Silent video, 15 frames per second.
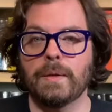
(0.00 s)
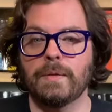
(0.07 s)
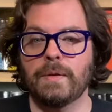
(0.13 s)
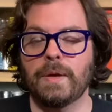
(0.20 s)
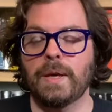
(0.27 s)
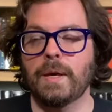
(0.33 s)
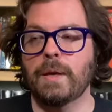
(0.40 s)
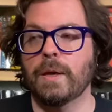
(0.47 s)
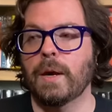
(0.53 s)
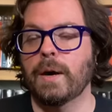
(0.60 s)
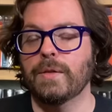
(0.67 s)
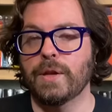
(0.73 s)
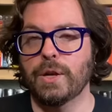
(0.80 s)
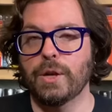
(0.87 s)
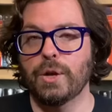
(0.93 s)

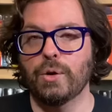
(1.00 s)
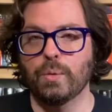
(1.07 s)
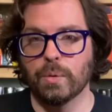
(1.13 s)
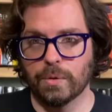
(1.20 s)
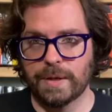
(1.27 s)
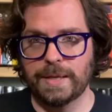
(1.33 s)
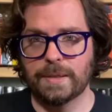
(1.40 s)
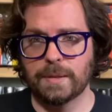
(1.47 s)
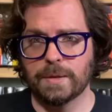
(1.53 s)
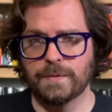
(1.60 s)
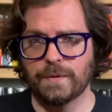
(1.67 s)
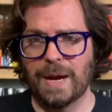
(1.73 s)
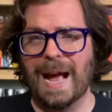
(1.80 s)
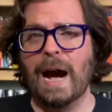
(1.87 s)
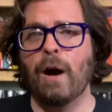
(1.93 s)
The new releases
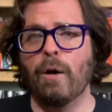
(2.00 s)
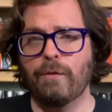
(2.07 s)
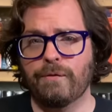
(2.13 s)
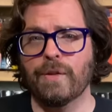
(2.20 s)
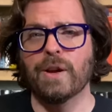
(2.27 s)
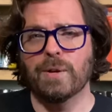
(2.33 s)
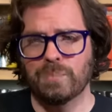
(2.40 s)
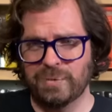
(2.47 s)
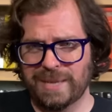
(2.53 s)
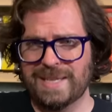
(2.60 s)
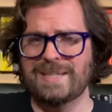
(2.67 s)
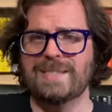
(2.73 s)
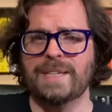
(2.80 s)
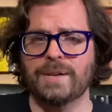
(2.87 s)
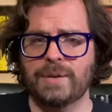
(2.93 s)
for ALF, the
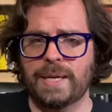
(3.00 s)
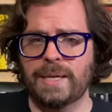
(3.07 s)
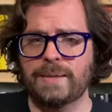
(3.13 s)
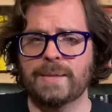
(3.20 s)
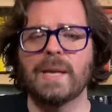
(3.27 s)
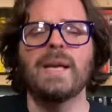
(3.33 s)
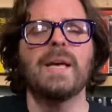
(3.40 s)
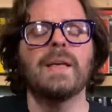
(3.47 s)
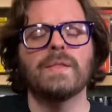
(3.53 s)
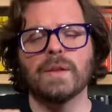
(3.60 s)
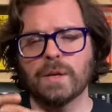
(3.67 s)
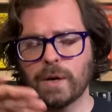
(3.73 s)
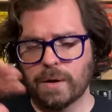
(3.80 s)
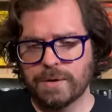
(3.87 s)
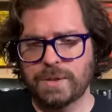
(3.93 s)
complete series,
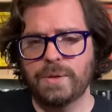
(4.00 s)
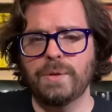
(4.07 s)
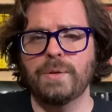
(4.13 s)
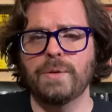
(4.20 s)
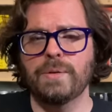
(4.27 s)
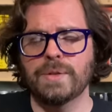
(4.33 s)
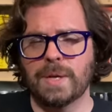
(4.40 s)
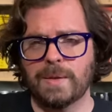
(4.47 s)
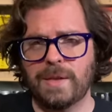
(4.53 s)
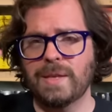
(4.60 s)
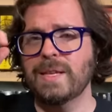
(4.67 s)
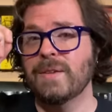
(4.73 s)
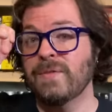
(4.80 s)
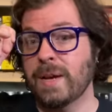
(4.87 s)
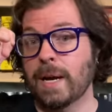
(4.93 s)
the cartoons. I
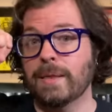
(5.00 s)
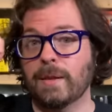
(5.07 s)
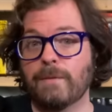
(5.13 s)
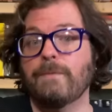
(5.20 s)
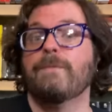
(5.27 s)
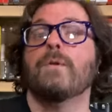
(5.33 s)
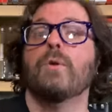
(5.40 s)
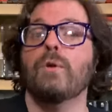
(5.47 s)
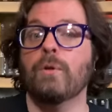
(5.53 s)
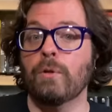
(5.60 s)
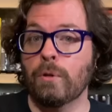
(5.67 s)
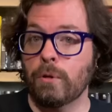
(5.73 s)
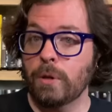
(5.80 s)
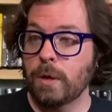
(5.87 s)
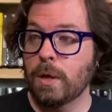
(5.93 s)
think they've got the
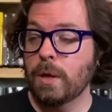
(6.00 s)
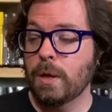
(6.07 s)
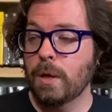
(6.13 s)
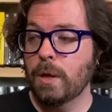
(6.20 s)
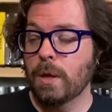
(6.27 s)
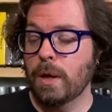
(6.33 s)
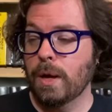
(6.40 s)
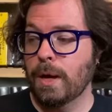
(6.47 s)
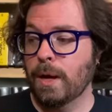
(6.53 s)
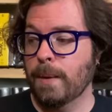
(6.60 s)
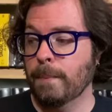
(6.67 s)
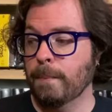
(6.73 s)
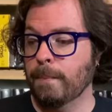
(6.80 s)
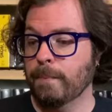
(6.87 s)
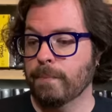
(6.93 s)
full
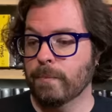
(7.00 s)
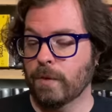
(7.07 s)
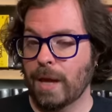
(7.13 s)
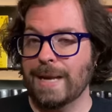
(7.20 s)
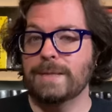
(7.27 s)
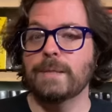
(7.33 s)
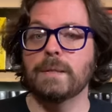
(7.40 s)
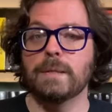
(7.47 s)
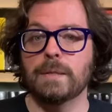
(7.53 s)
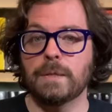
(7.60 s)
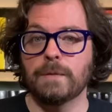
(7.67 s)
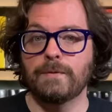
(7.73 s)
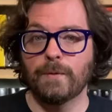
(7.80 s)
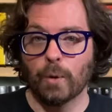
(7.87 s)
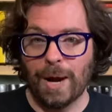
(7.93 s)

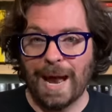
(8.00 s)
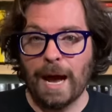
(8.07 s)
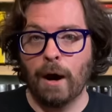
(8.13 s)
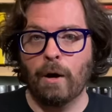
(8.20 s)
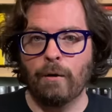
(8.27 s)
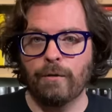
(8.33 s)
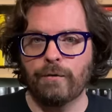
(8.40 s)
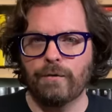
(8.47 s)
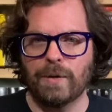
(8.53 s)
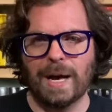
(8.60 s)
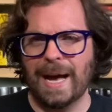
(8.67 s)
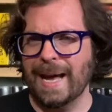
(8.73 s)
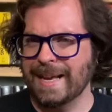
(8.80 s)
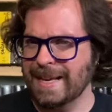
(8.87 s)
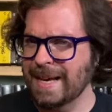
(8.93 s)
license for ALF,
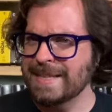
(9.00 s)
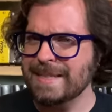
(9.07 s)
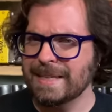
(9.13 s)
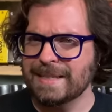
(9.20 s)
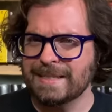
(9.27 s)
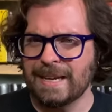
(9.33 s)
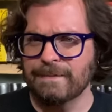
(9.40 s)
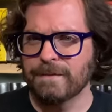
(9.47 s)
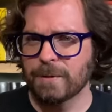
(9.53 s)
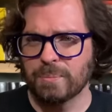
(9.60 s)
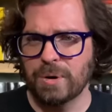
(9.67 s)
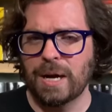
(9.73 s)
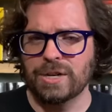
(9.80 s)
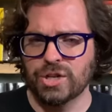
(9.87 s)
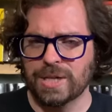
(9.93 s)
I guess, except for
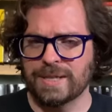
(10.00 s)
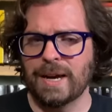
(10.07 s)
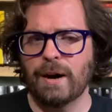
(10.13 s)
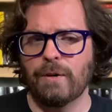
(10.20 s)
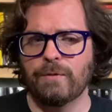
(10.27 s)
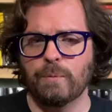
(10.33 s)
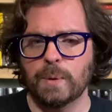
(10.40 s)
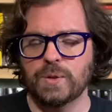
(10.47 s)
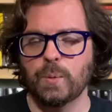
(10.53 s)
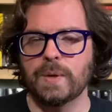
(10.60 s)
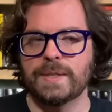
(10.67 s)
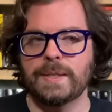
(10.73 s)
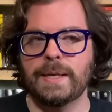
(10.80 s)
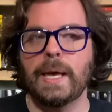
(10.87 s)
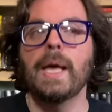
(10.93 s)
Project ALF, which
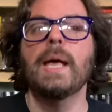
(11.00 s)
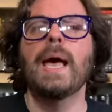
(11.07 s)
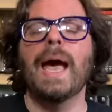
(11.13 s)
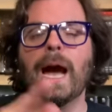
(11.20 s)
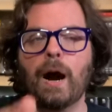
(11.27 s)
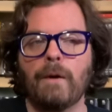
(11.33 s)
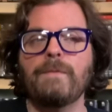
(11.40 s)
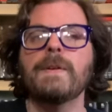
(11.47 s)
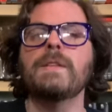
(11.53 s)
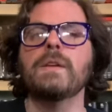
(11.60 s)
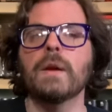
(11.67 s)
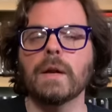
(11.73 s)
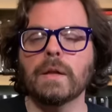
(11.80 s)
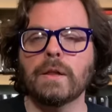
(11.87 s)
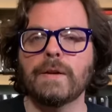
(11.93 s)
was the ALF
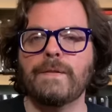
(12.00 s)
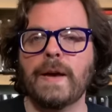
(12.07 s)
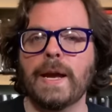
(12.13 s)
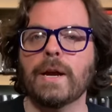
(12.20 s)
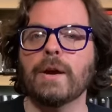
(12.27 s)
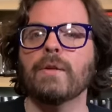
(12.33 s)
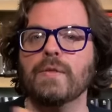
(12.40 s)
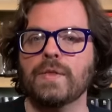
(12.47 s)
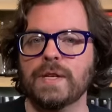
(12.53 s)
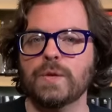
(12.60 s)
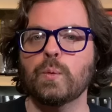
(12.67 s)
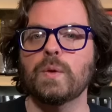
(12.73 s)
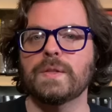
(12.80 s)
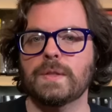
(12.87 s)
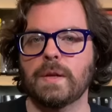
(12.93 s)
ended on a cliffhanger.
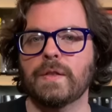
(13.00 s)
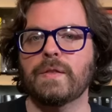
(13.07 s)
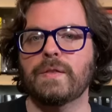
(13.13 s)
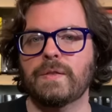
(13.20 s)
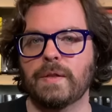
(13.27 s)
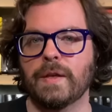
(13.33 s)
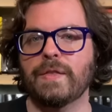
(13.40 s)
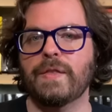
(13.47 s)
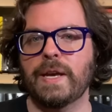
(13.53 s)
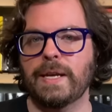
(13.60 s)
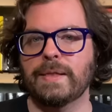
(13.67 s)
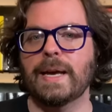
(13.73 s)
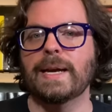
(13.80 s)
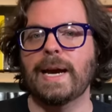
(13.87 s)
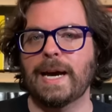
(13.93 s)
This was the
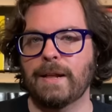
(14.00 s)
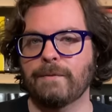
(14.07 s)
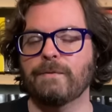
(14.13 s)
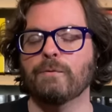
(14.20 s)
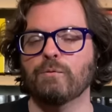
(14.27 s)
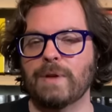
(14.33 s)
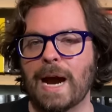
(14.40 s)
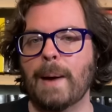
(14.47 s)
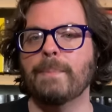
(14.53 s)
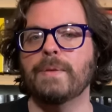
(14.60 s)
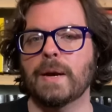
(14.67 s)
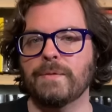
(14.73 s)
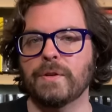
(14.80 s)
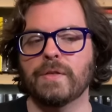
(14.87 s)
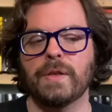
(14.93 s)
thing that kind of wrapped
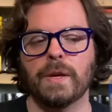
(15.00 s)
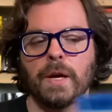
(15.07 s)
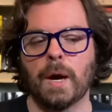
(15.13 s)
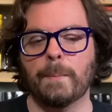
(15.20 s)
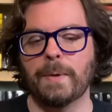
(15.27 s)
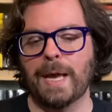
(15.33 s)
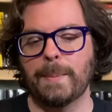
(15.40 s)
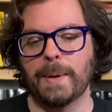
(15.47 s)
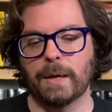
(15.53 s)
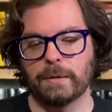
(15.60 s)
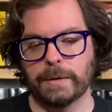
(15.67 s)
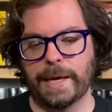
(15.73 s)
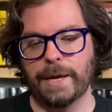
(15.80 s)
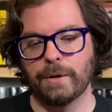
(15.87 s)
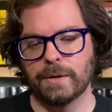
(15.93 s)
everything up. It came out
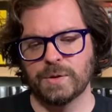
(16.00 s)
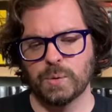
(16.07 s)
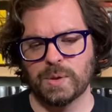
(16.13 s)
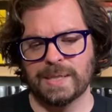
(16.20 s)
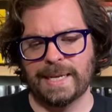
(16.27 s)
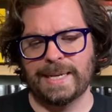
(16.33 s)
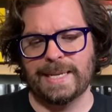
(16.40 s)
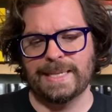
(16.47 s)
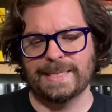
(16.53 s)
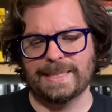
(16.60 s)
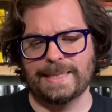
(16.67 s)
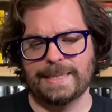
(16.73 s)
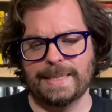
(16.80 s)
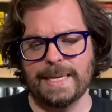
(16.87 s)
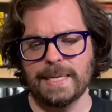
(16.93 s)
later. This was
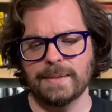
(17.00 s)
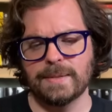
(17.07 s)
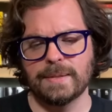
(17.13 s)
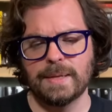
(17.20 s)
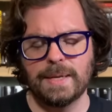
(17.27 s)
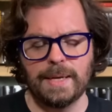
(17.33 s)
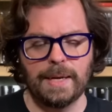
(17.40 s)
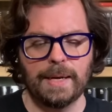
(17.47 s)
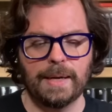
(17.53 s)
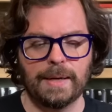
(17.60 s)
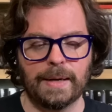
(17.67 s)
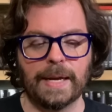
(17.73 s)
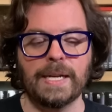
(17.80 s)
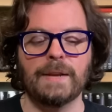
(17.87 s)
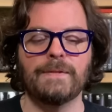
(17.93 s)
96,
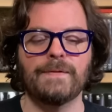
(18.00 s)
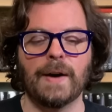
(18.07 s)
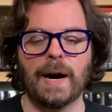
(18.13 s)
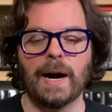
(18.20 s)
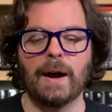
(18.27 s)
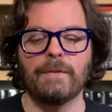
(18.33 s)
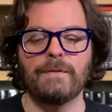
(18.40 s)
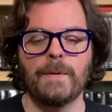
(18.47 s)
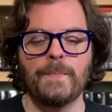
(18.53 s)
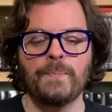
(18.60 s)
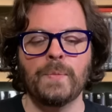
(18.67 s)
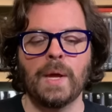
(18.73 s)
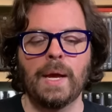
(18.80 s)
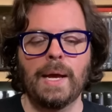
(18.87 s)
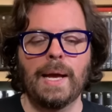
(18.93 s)
95.
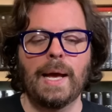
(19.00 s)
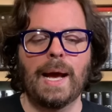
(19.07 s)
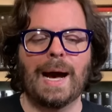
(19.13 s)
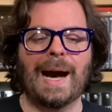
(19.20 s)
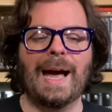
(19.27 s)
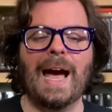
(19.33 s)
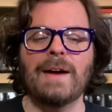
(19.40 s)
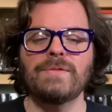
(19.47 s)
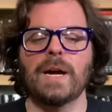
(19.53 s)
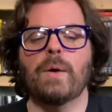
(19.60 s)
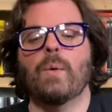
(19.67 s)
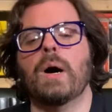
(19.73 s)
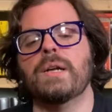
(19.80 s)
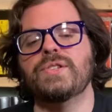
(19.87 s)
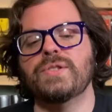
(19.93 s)
I have
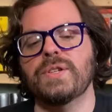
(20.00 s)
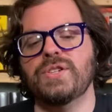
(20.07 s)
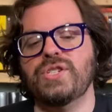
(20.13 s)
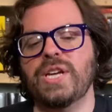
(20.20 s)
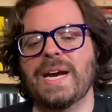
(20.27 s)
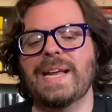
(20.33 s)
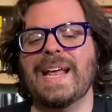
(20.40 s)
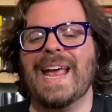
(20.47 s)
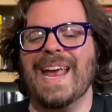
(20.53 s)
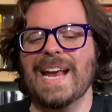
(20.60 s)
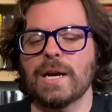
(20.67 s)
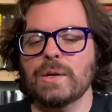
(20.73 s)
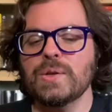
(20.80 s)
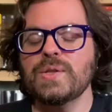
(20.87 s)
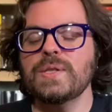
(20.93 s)
not watched this yet.
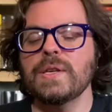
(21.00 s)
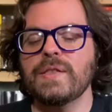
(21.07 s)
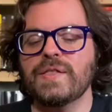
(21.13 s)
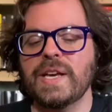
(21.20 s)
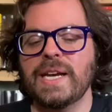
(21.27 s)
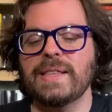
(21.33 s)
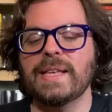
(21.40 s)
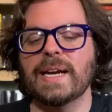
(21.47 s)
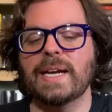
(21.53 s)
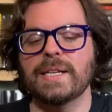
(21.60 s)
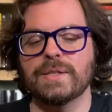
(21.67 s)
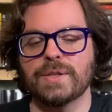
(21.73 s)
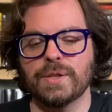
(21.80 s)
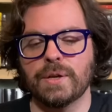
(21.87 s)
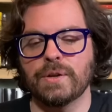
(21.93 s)
Here's the thing that
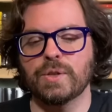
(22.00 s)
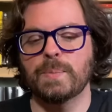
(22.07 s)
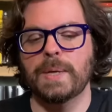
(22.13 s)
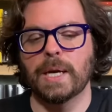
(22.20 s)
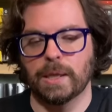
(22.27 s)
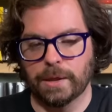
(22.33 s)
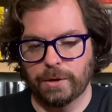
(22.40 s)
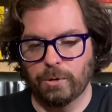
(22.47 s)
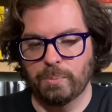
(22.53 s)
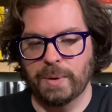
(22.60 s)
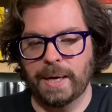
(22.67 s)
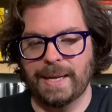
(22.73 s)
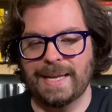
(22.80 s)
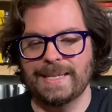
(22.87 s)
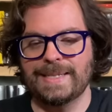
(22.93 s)
concerns me a little
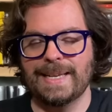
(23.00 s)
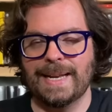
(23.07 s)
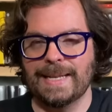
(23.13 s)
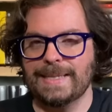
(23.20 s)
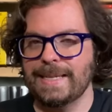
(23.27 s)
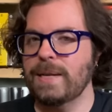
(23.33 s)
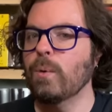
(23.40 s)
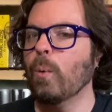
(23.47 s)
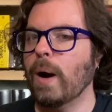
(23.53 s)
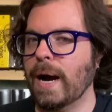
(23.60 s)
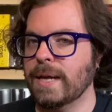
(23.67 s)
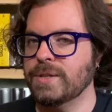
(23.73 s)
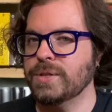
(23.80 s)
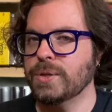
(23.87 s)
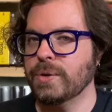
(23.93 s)
bit, is that it's in
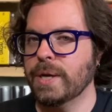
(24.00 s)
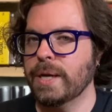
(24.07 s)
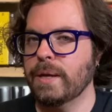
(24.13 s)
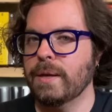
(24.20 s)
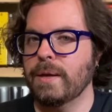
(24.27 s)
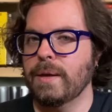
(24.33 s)
widescreen.